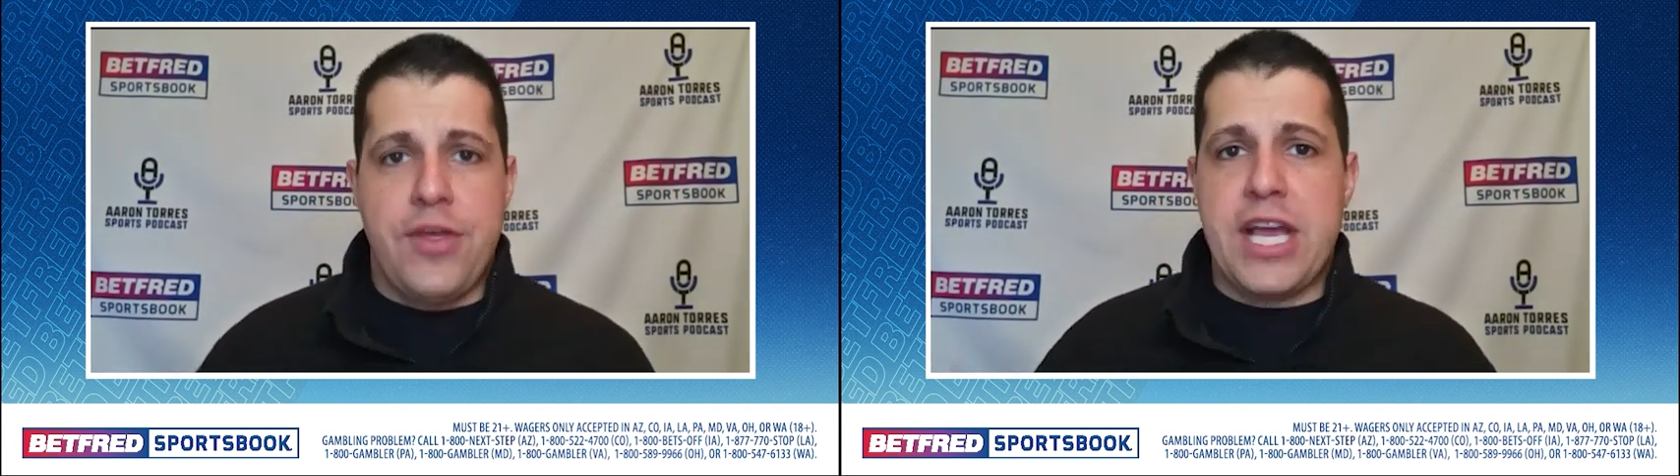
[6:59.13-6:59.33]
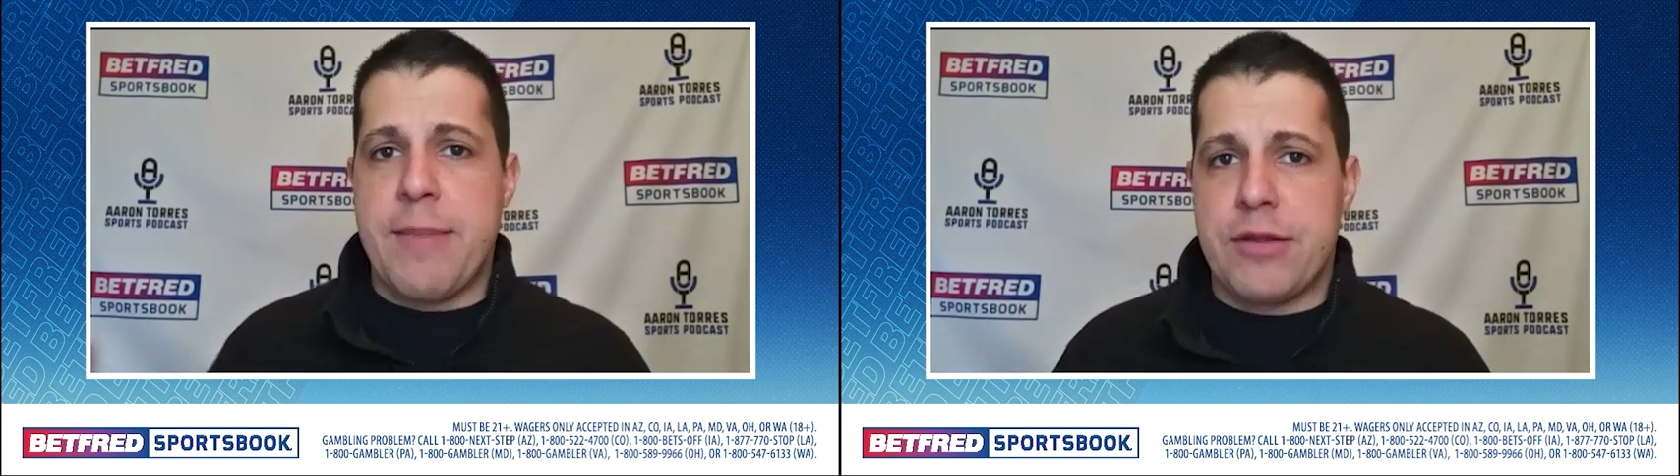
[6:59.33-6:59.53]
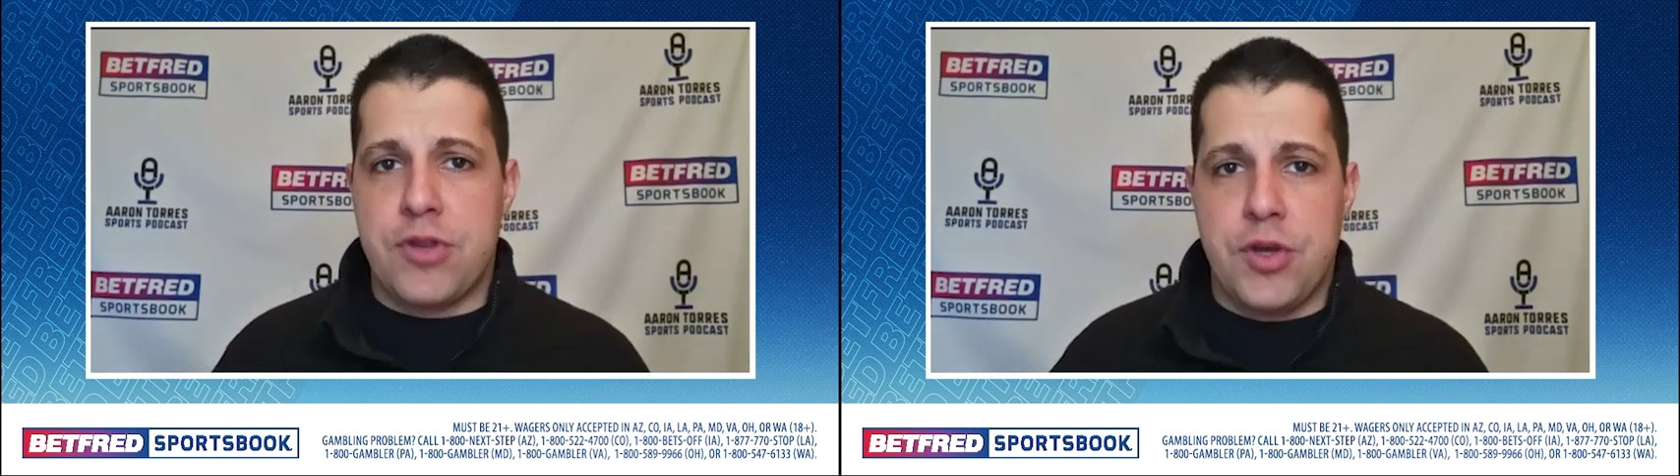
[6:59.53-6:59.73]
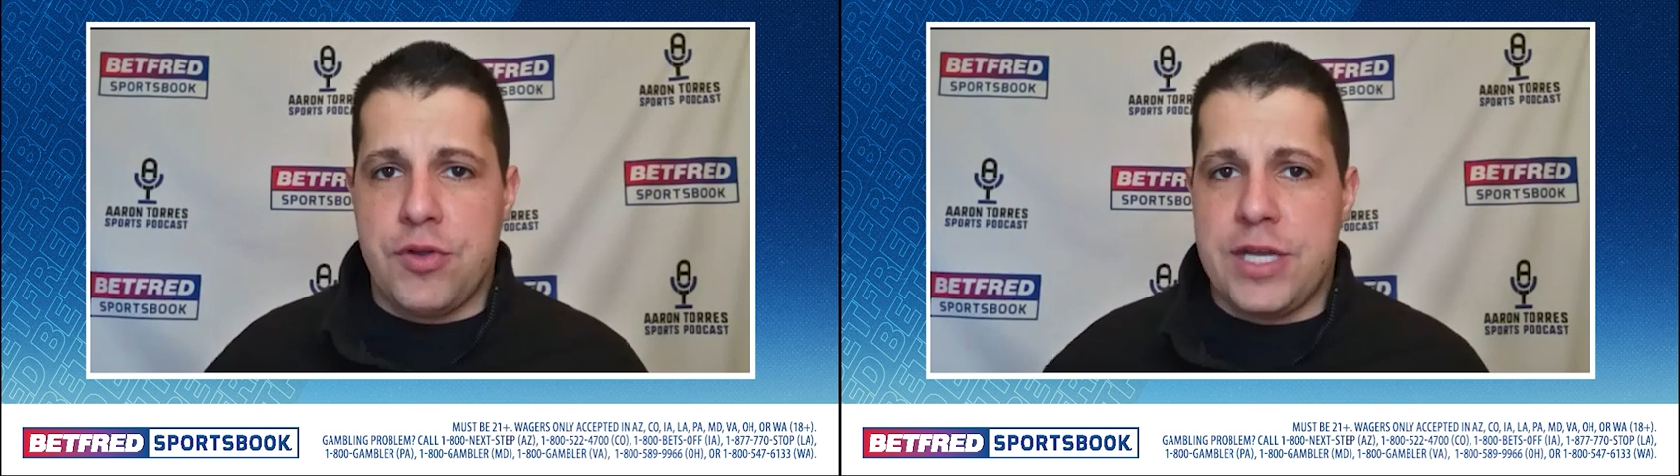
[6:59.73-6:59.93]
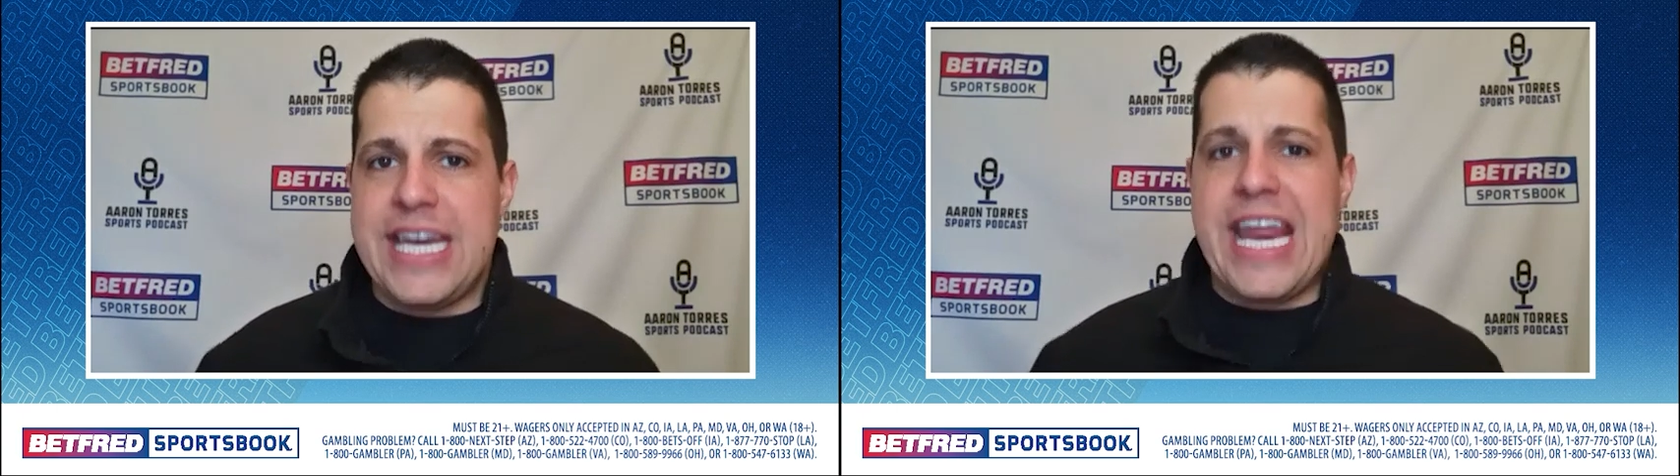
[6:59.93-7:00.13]
Think about the
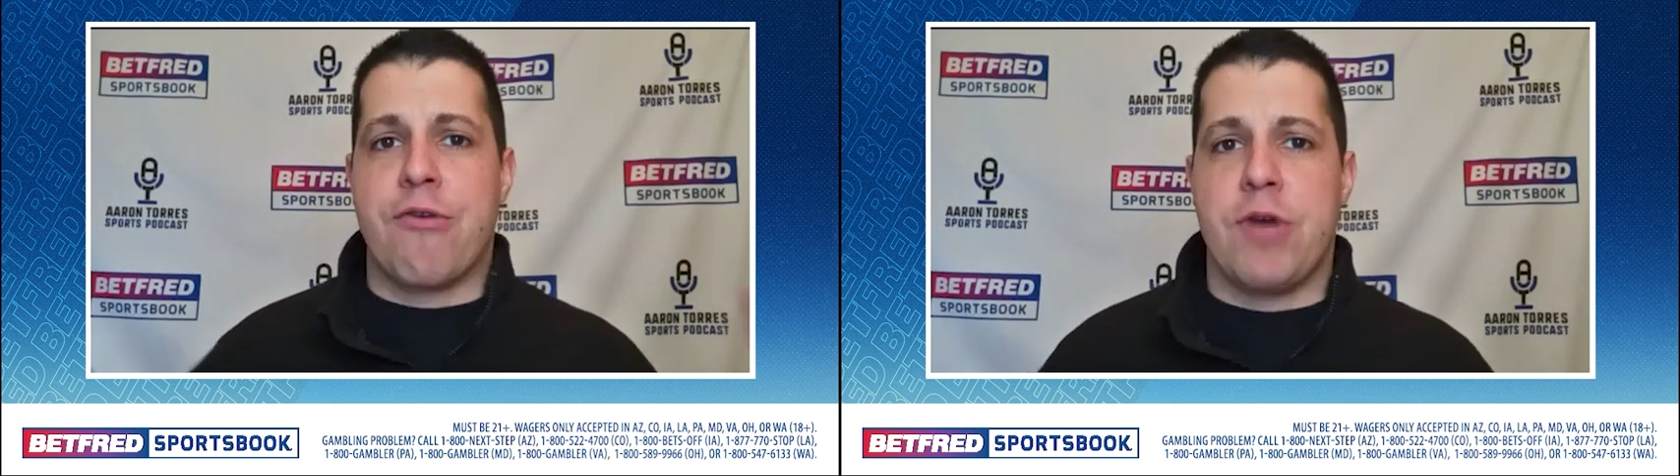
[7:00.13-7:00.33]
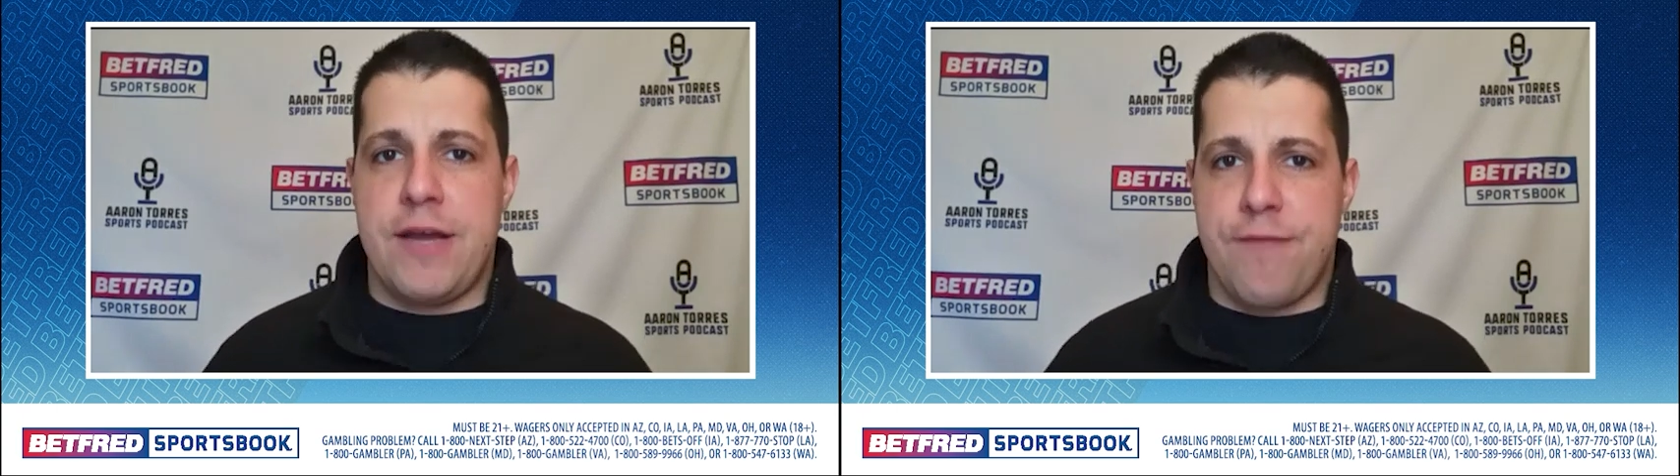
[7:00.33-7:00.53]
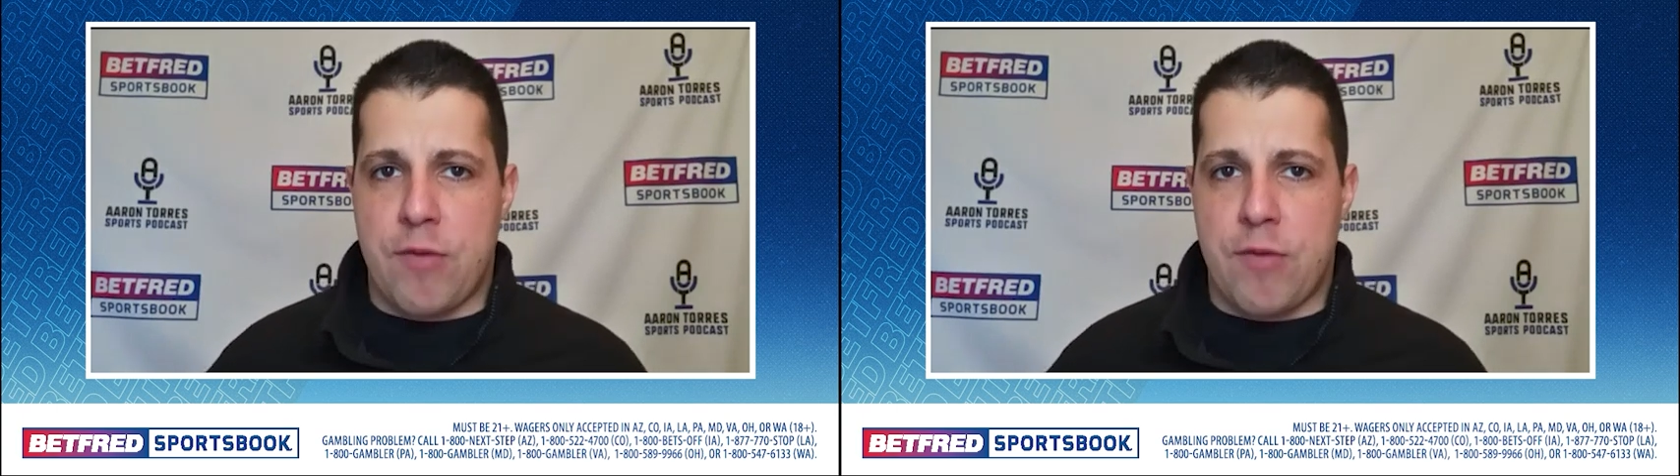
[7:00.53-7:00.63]
the narrative